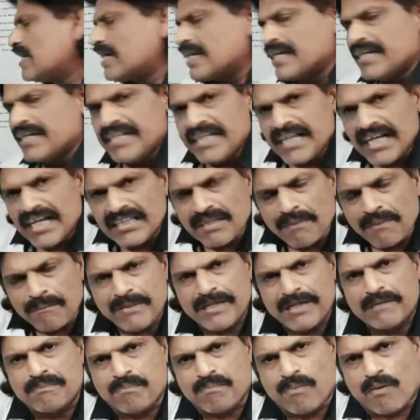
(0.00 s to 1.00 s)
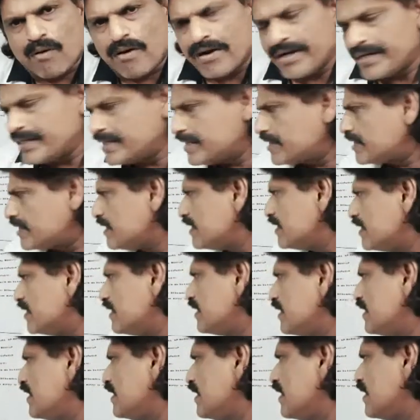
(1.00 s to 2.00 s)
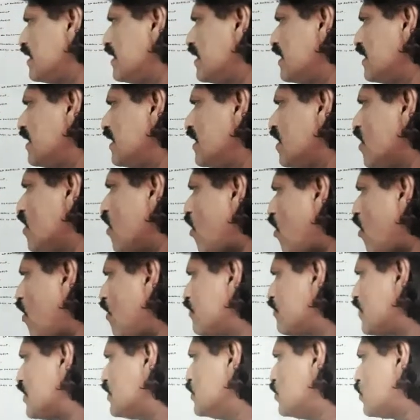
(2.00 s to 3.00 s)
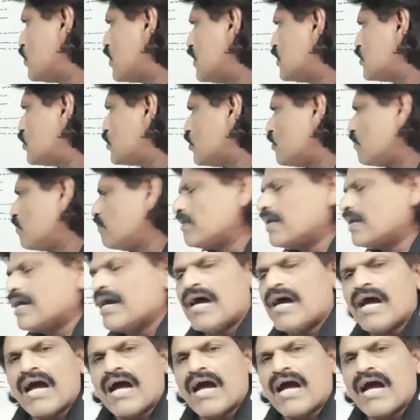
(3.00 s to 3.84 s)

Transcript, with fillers: near the midpoint of the neural tube